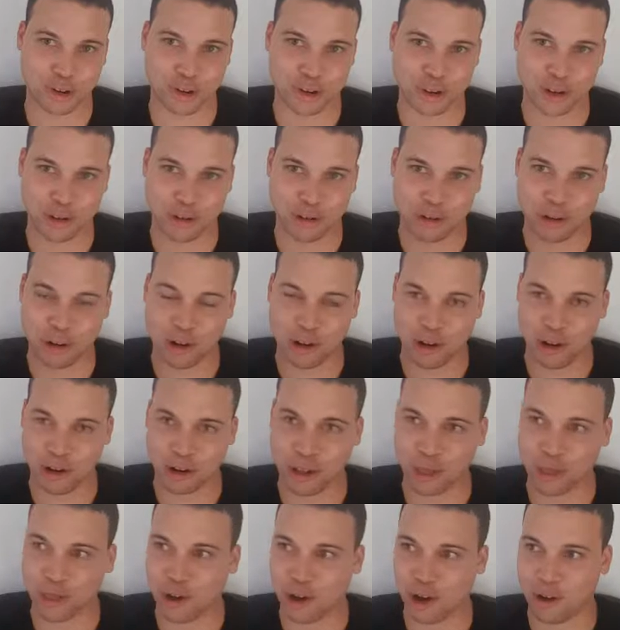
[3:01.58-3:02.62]
tune on
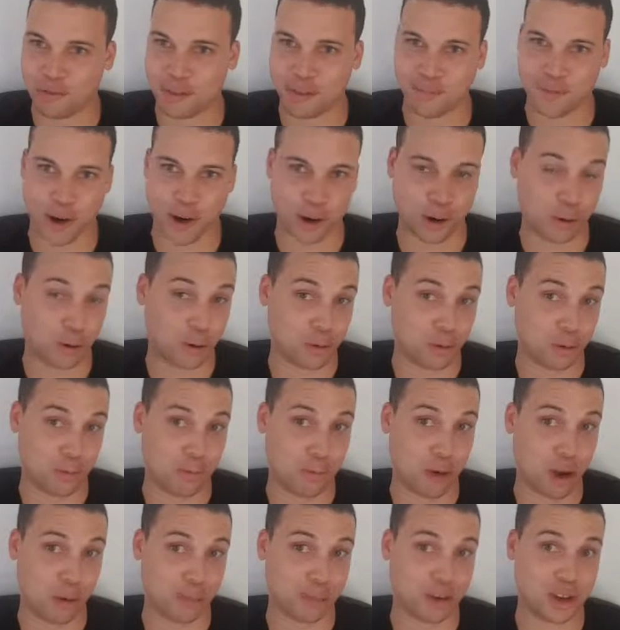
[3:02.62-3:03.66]
a lot of the vocals on
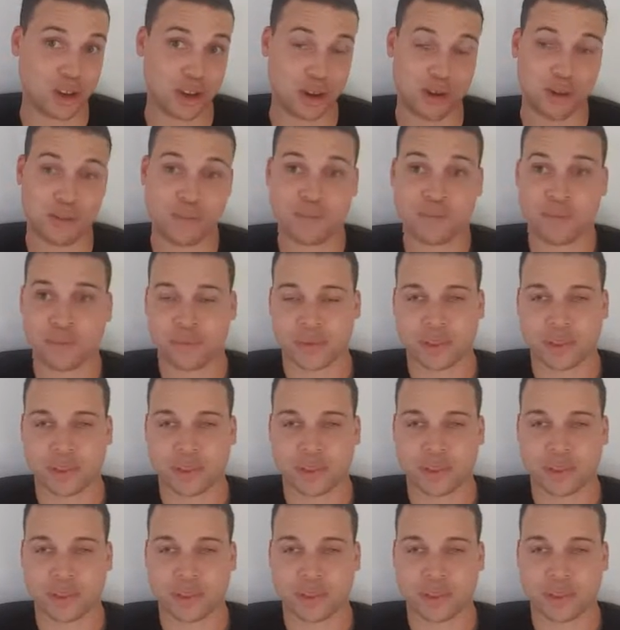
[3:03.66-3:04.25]
Pop Two.